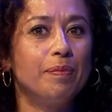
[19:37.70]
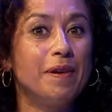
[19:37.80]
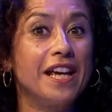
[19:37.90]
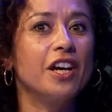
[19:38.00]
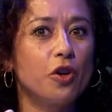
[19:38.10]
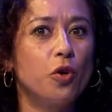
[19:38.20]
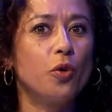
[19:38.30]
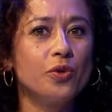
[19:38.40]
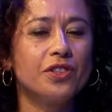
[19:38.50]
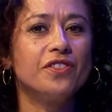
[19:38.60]
being a
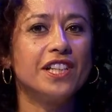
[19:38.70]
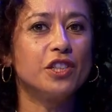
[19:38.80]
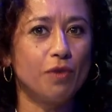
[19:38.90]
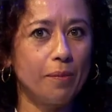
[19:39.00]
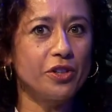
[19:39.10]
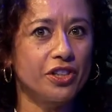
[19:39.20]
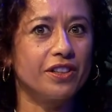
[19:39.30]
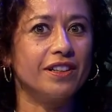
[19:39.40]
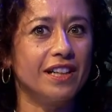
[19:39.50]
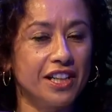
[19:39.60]
cause of
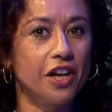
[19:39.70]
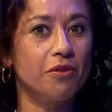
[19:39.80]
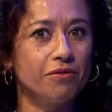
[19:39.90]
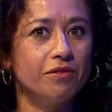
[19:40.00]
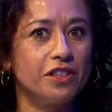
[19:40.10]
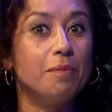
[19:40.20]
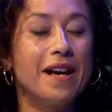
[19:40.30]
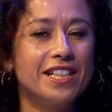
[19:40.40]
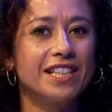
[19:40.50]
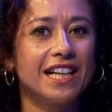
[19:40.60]
disruption,
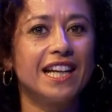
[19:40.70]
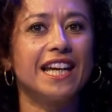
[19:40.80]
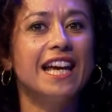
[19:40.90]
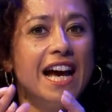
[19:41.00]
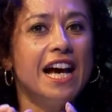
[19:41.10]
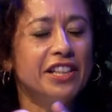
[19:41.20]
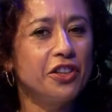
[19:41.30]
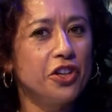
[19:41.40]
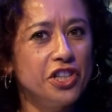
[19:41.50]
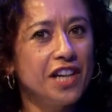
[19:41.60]
domestically. So
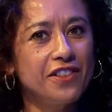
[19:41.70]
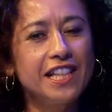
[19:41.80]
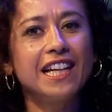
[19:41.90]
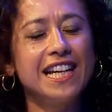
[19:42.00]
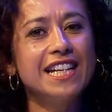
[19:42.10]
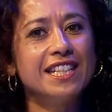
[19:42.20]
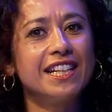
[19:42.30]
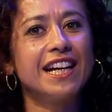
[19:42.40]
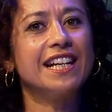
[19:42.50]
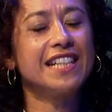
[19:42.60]
could you give us a little
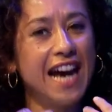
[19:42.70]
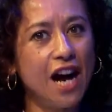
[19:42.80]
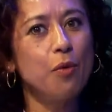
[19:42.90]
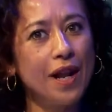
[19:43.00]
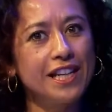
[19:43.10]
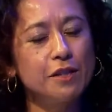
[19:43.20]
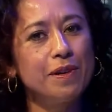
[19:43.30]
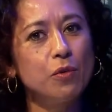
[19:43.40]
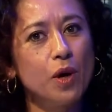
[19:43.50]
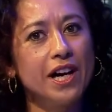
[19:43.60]
insight into how well it's
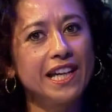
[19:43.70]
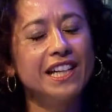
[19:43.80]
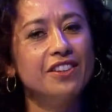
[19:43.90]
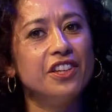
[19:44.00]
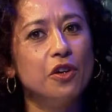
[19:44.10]
been working in the